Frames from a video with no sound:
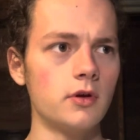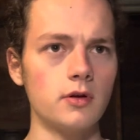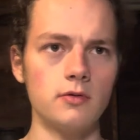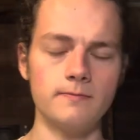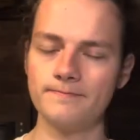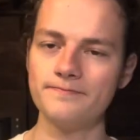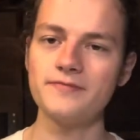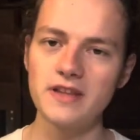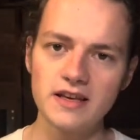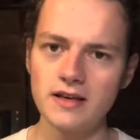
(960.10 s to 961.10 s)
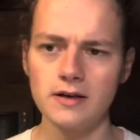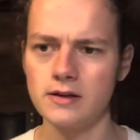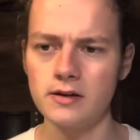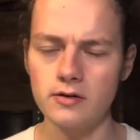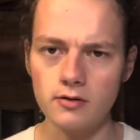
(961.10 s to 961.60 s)
a
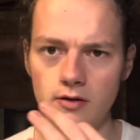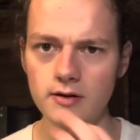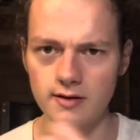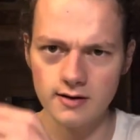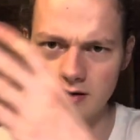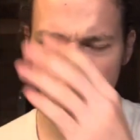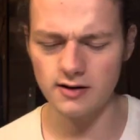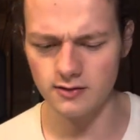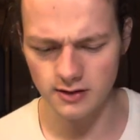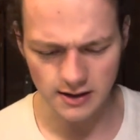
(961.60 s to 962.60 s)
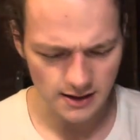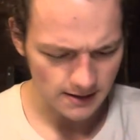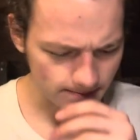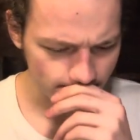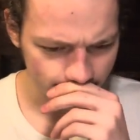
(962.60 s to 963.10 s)
little
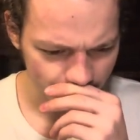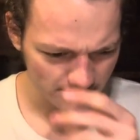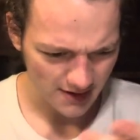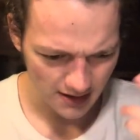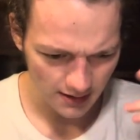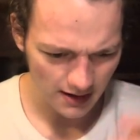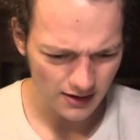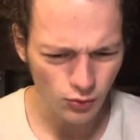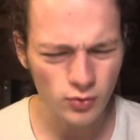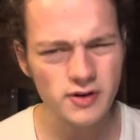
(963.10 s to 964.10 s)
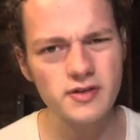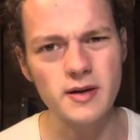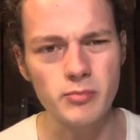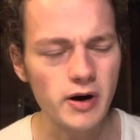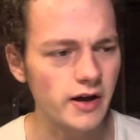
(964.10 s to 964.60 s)
I don't want to say
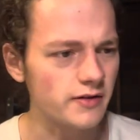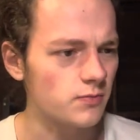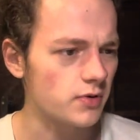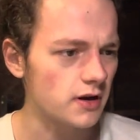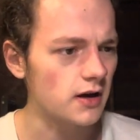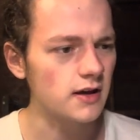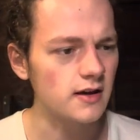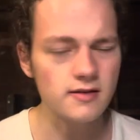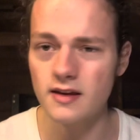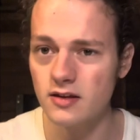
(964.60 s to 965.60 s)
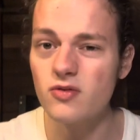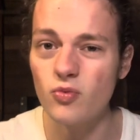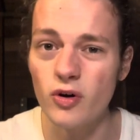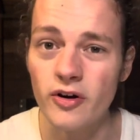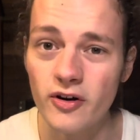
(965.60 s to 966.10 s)
buzz, but I guess that's
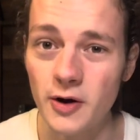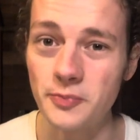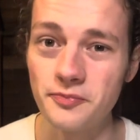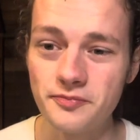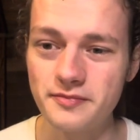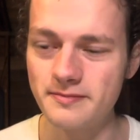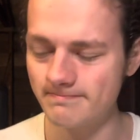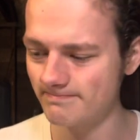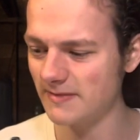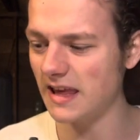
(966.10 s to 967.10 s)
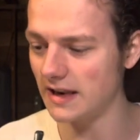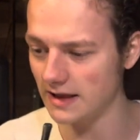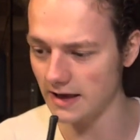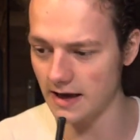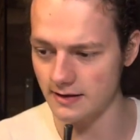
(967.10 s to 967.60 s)
where I'm
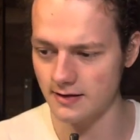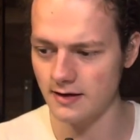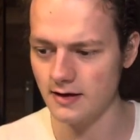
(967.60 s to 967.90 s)
getting at.